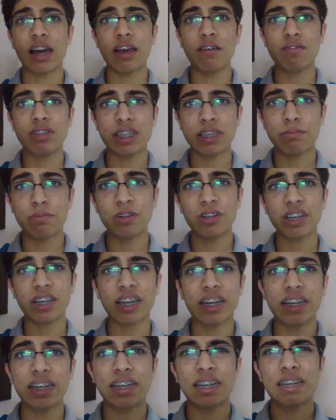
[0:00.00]
I was able to
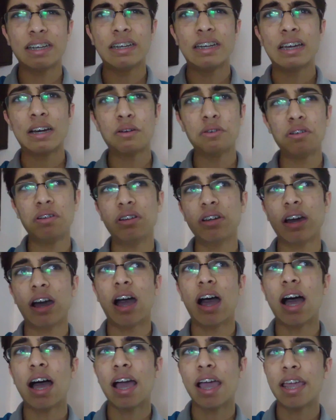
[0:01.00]
get down to
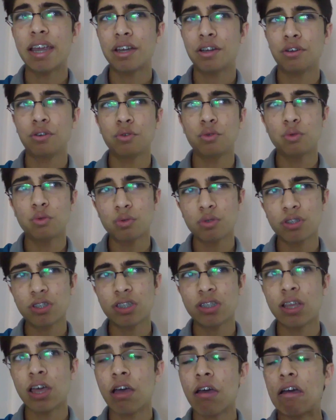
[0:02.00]
high
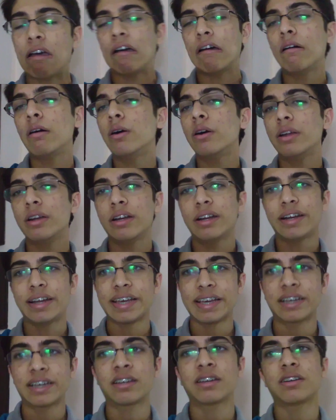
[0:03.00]
twos on
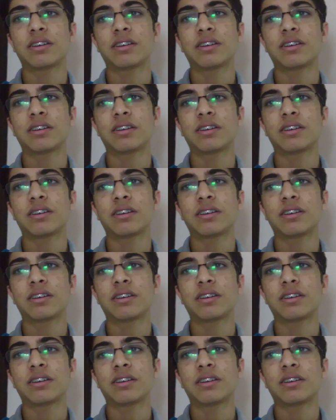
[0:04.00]
like